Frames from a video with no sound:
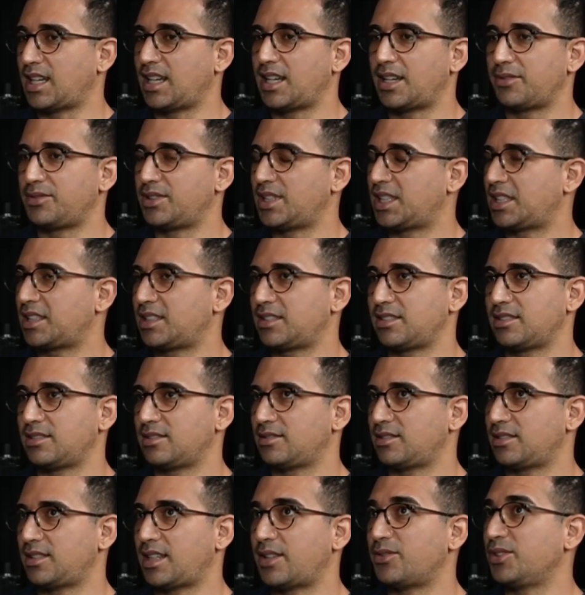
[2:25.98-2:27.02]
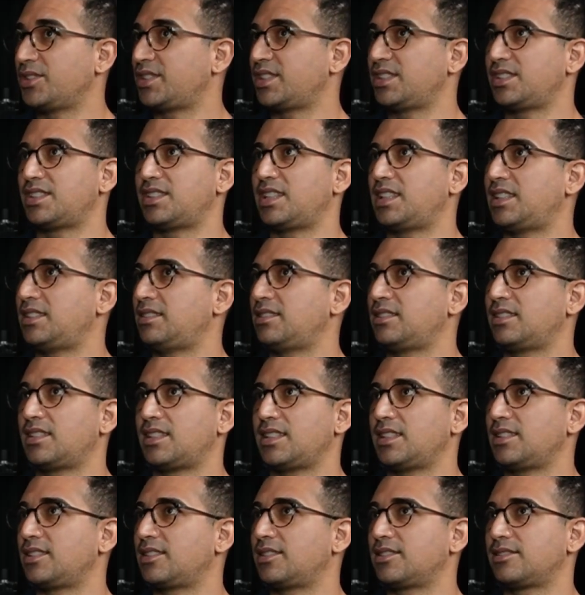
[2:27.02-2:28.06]
I have not, ever since then,
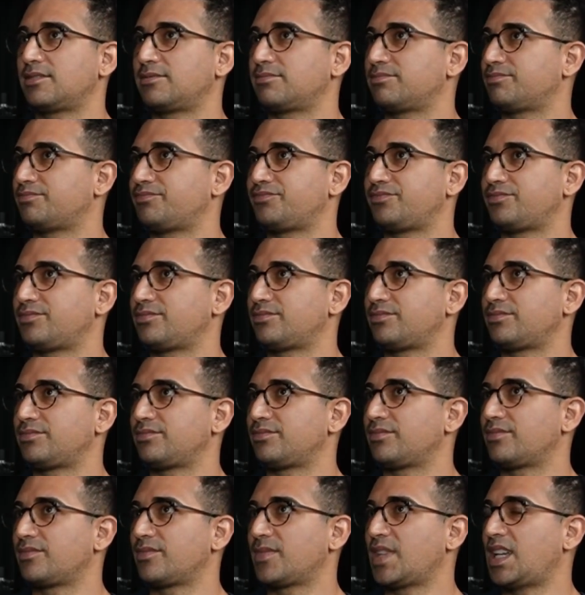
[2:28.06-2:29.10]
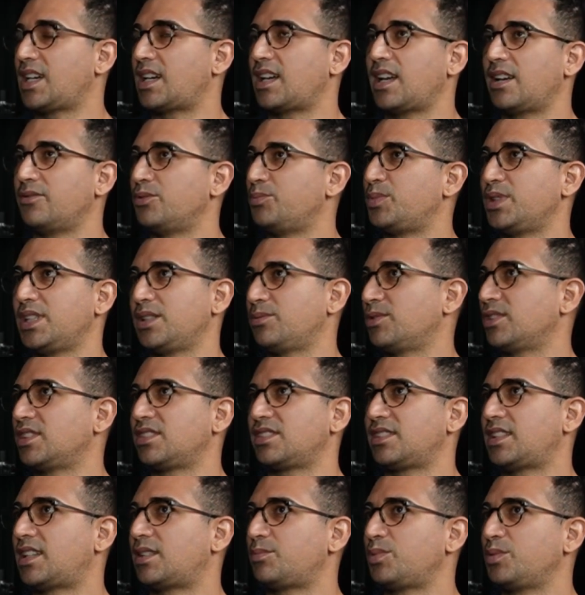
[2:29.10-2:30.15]
I haven't been able to
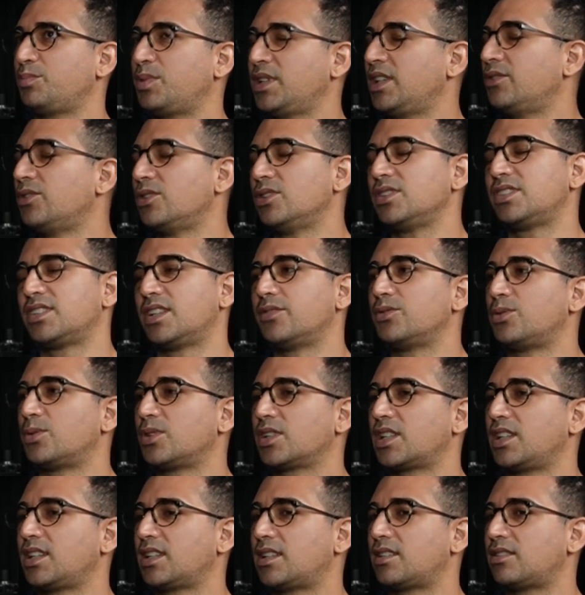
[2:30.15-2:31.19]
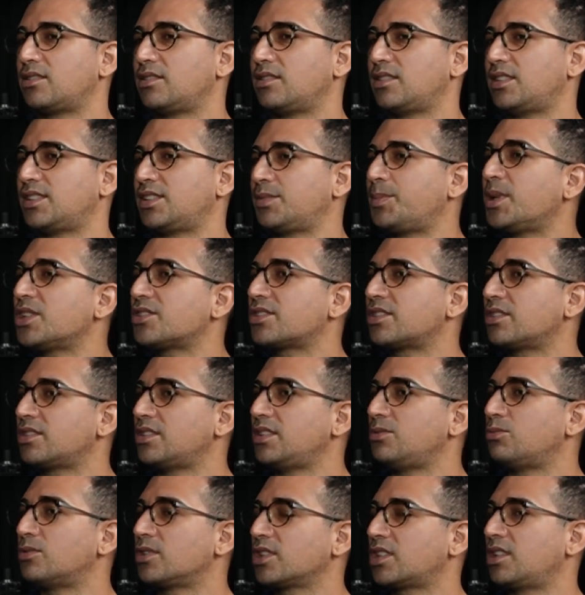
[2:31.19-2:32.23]
stop. But I've always loved working out,
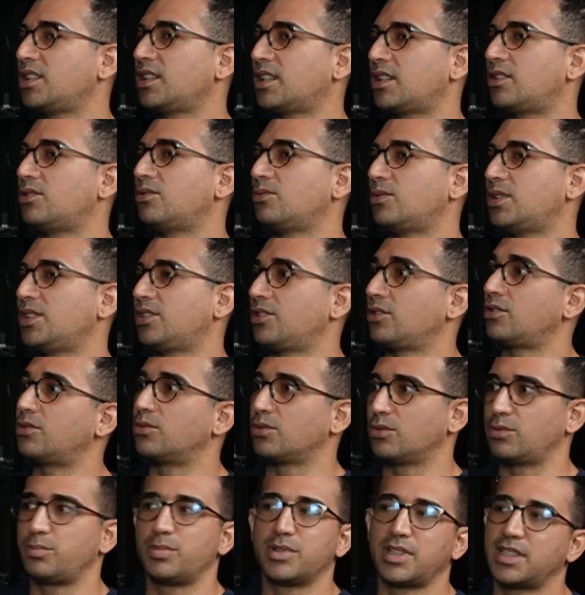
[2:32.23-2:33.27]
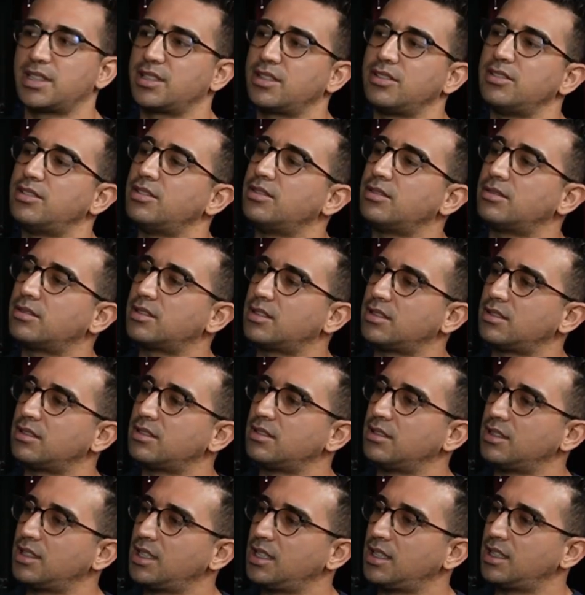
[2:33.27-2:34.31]
especially working out with a group like you do
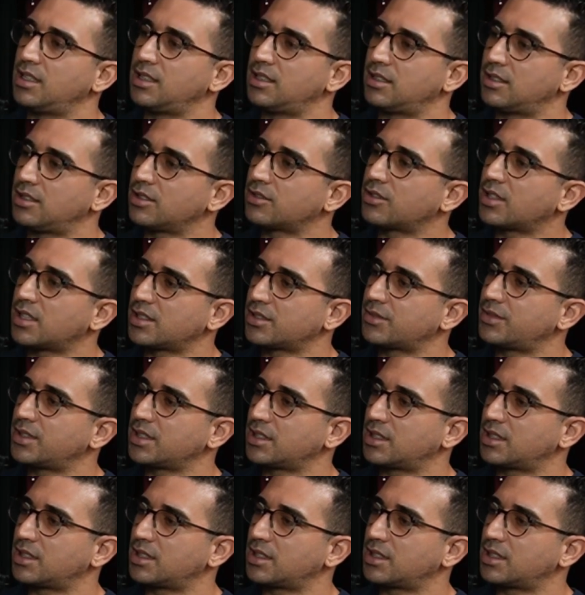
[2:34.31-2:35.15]
in a CrossFit